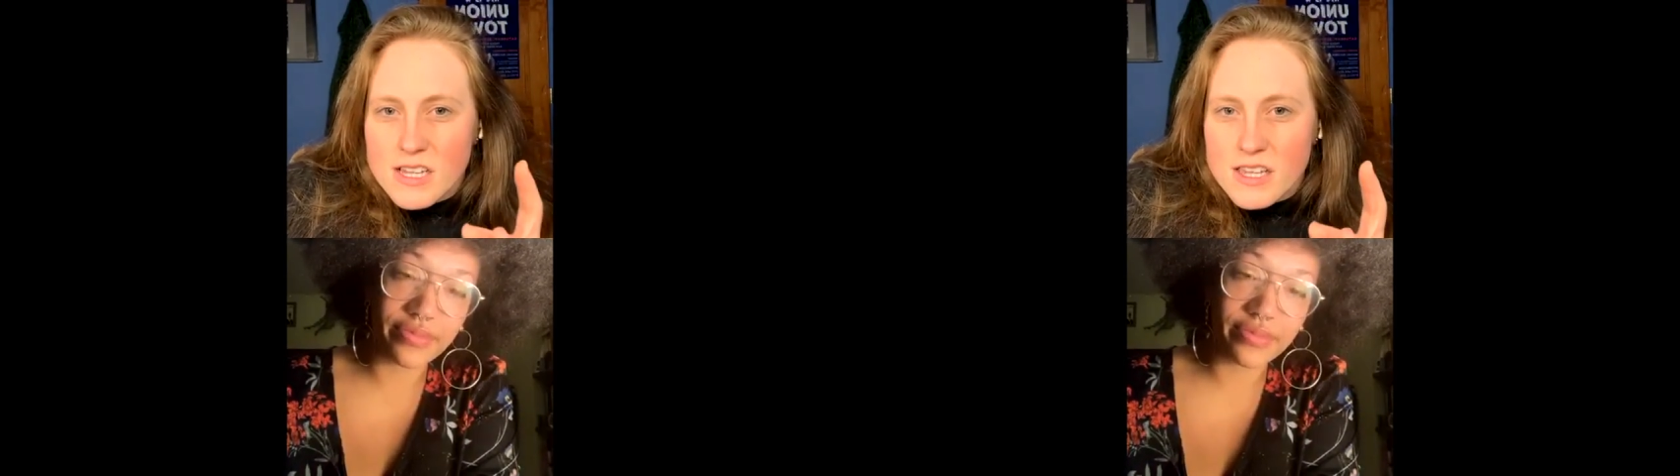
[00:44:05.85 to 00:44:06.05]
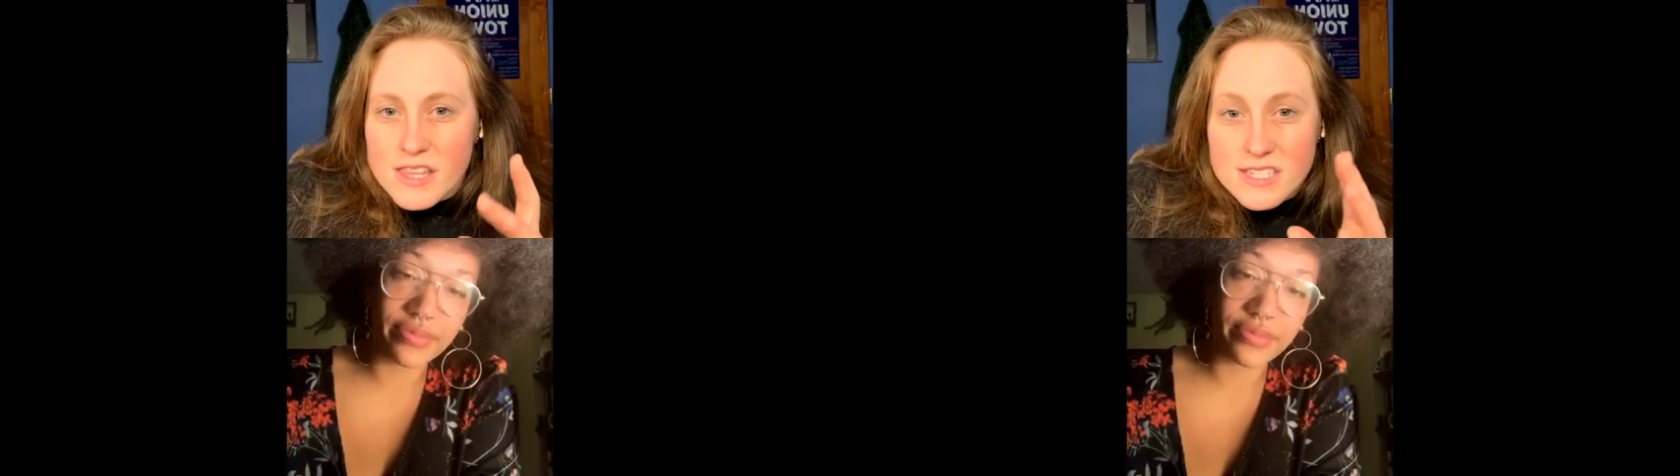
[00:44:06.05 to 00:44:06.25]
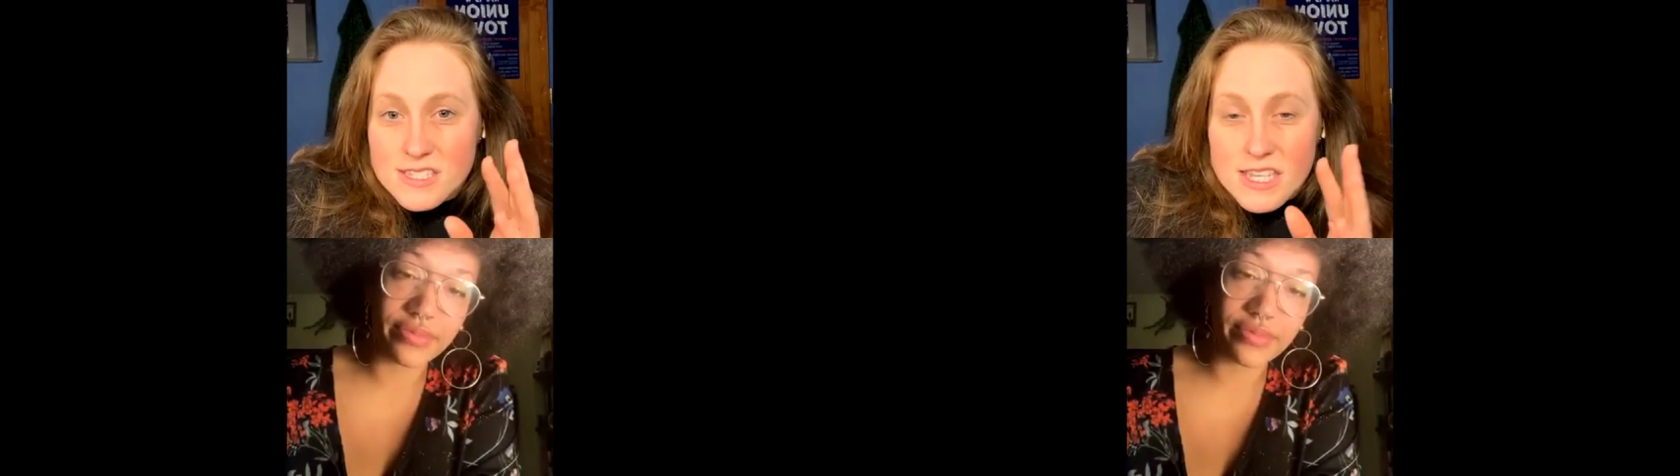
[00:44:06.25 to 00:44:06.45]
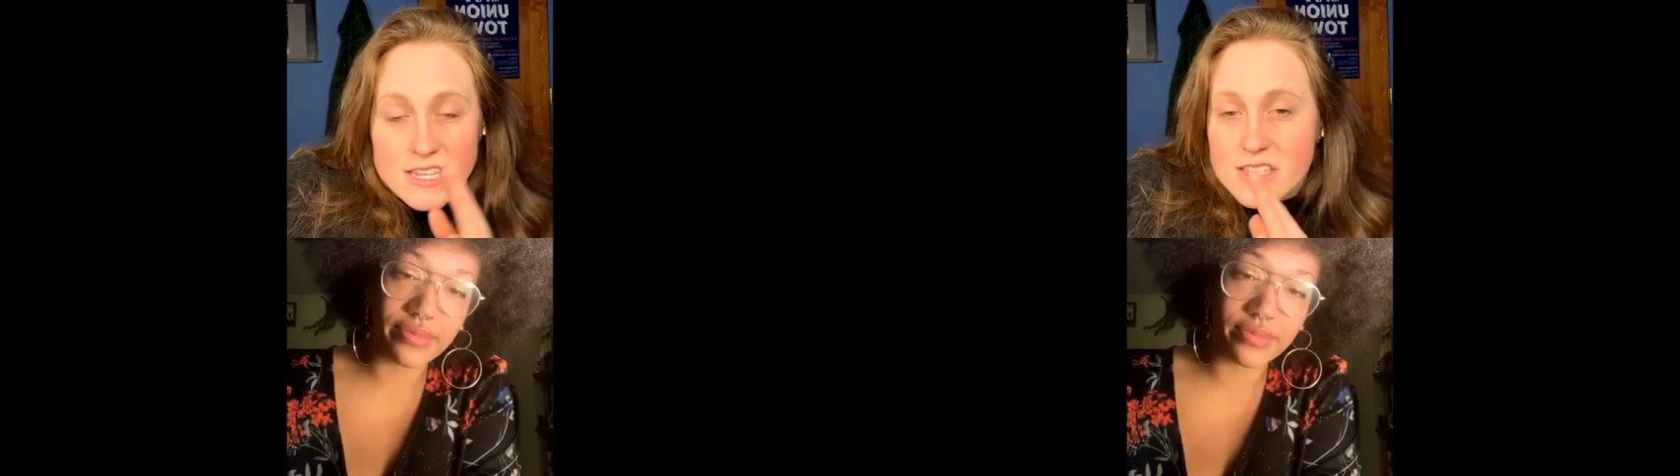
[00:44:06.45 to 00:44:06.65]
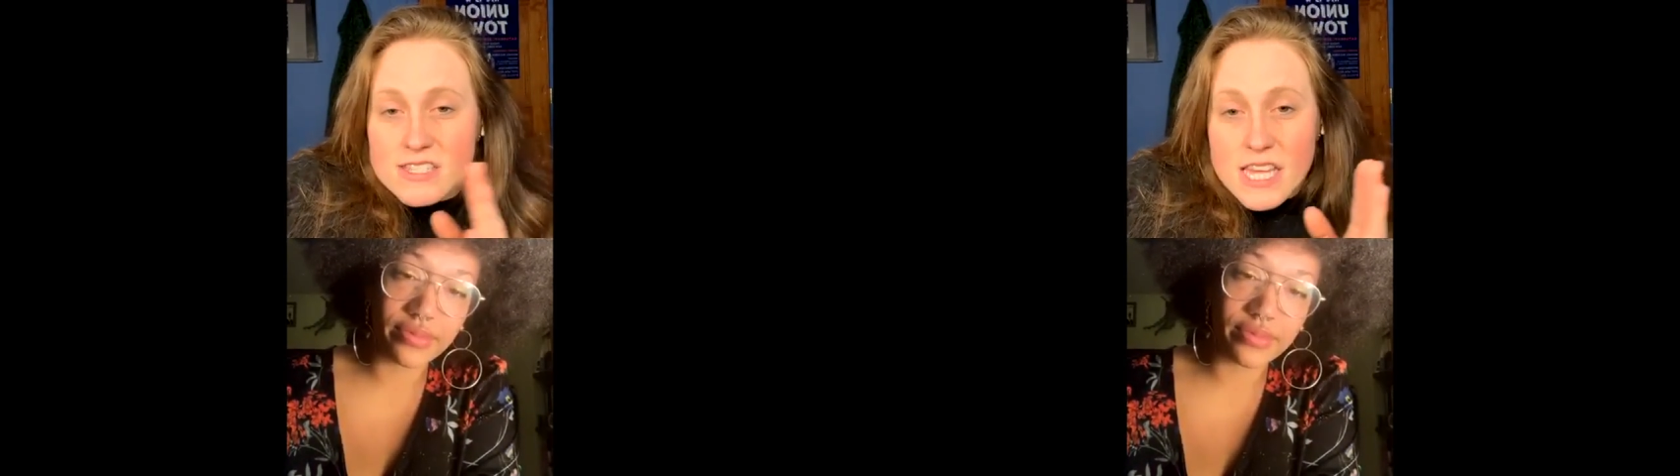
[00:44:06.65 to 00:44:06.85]

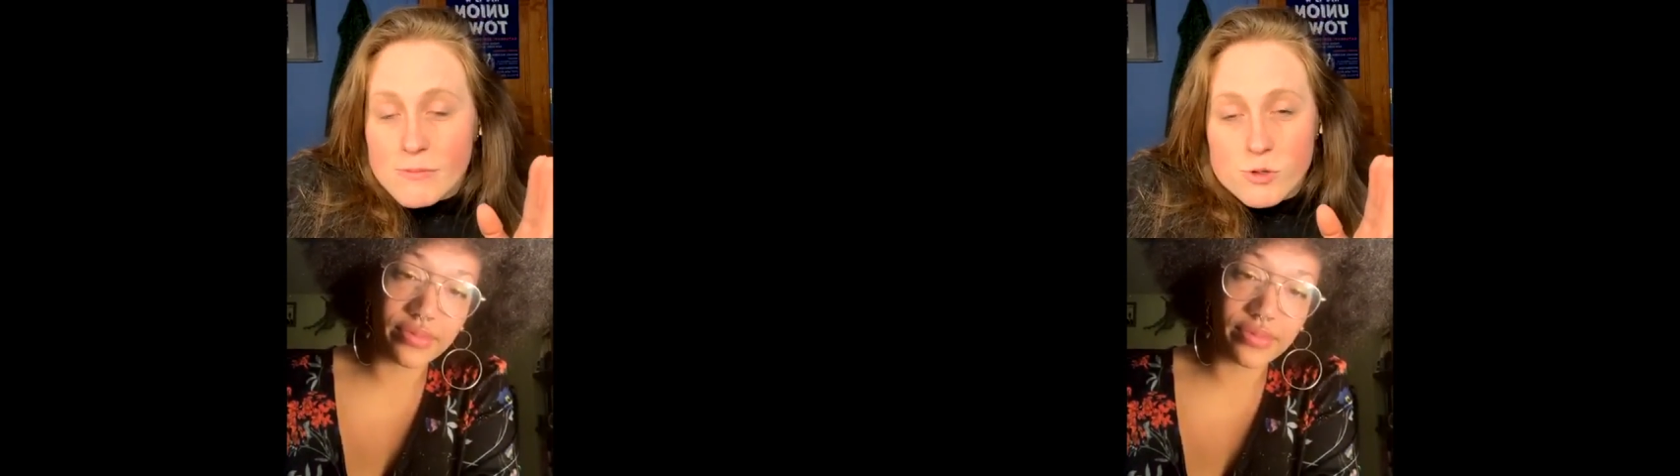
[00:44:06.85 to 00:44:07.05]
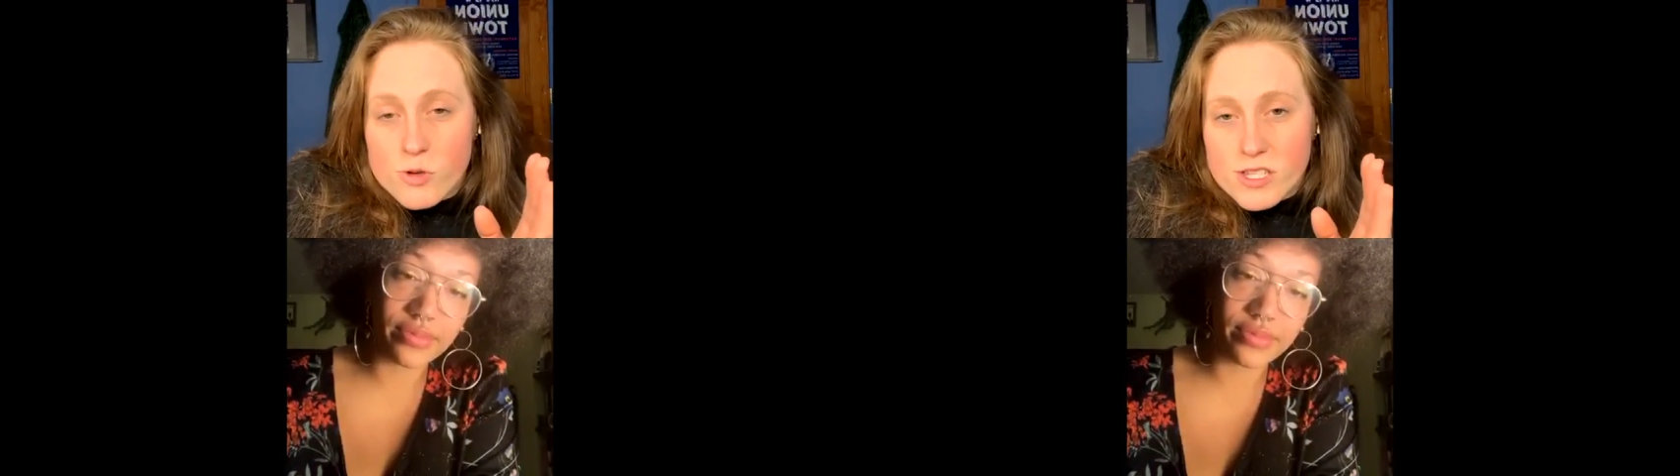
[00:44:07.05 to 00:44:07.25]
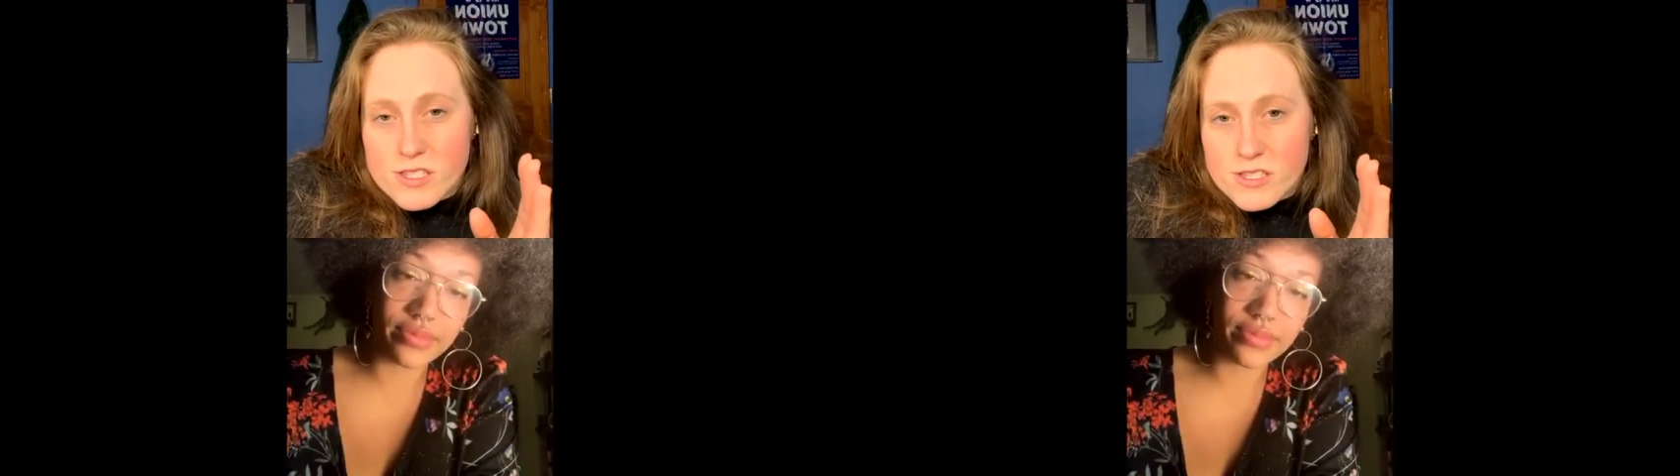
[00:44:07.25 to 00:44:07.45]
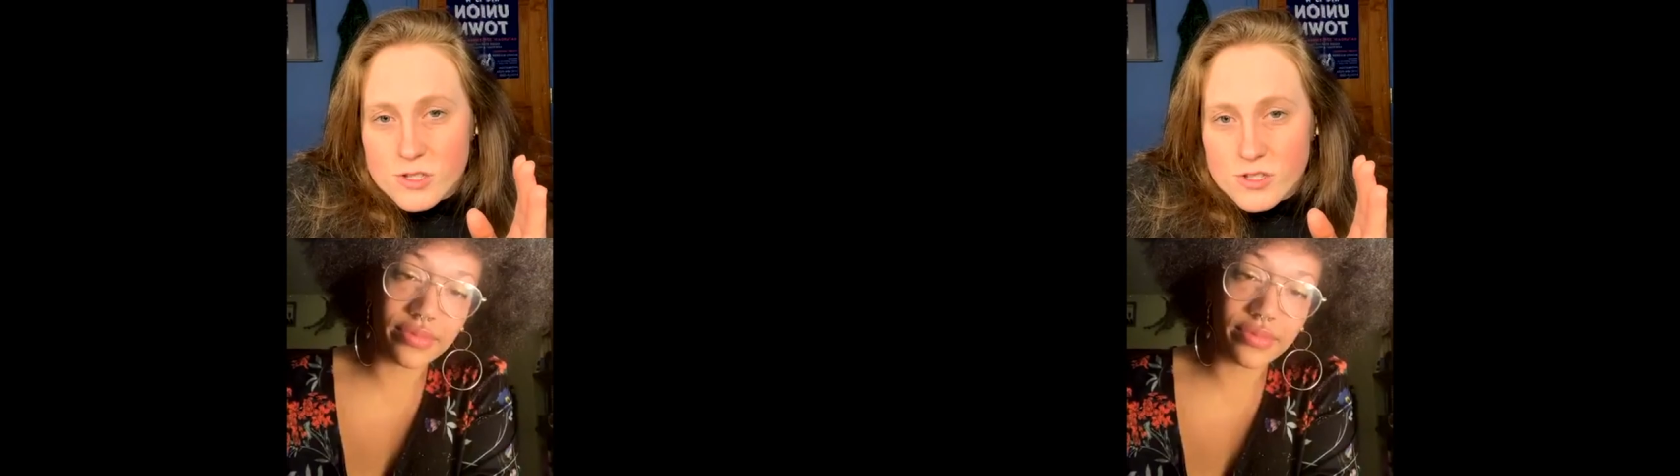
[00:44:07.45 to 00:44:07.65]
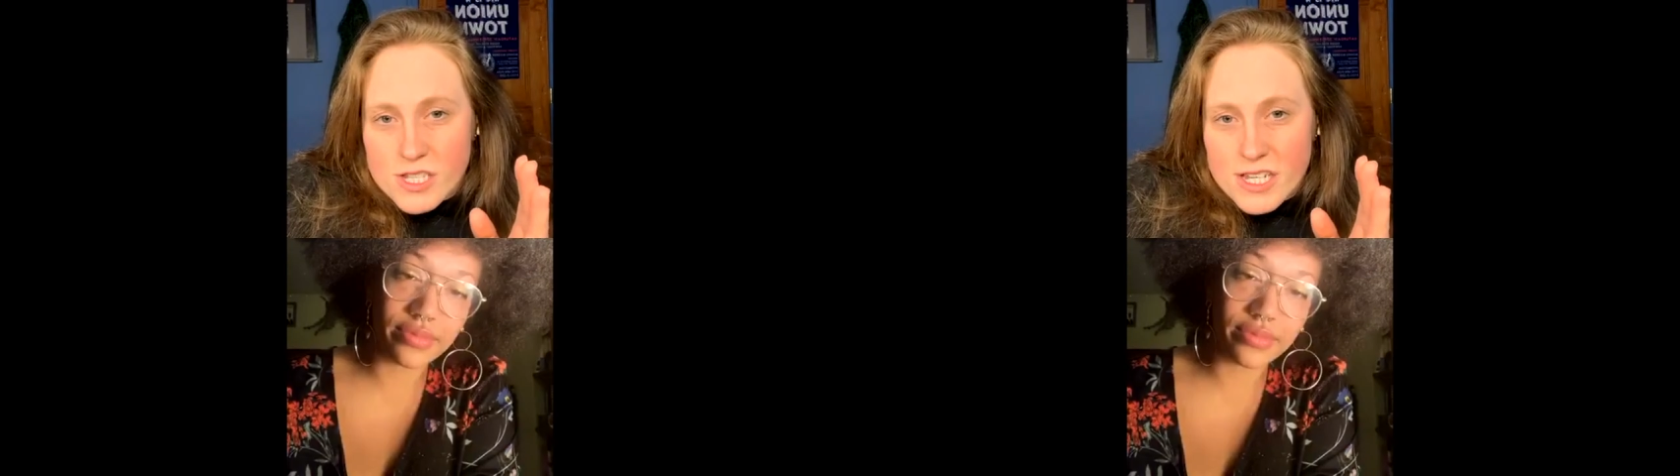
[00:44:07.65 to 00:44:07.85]
the same choices
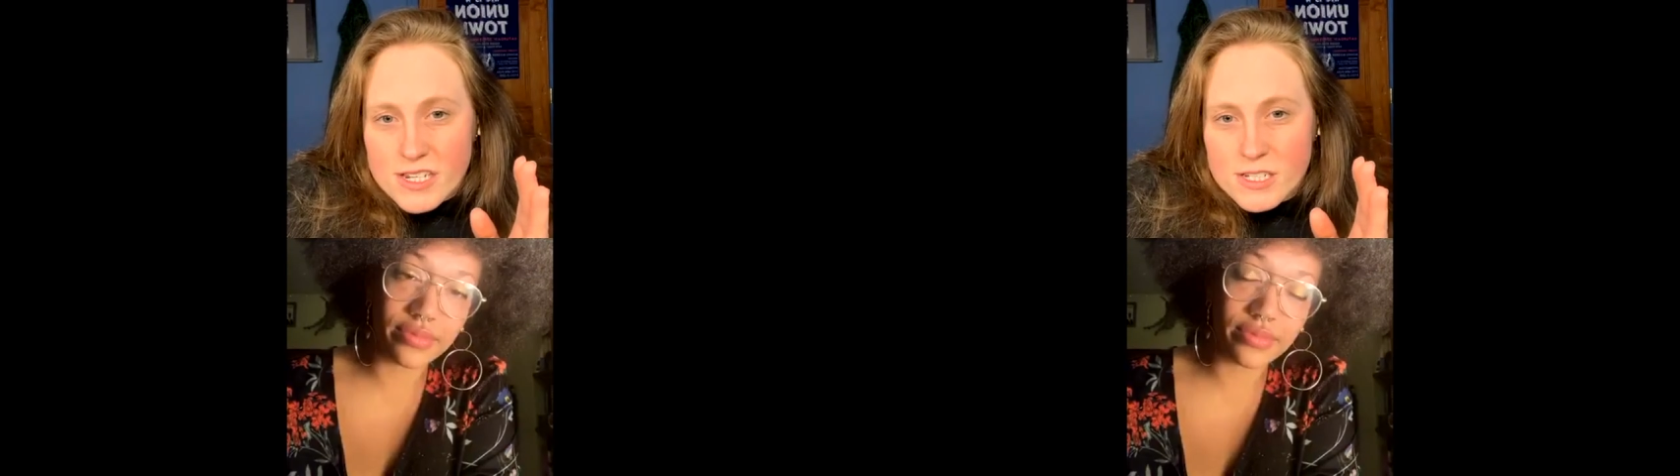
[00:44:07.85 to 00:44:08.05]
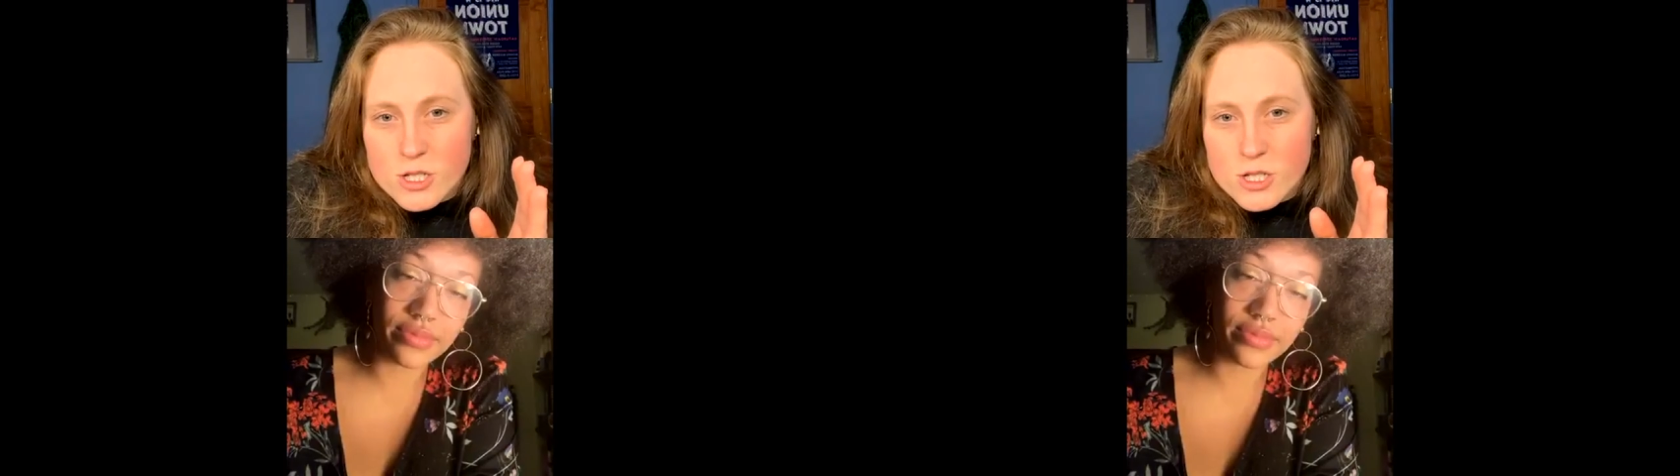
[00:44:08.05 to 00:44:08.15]
you did.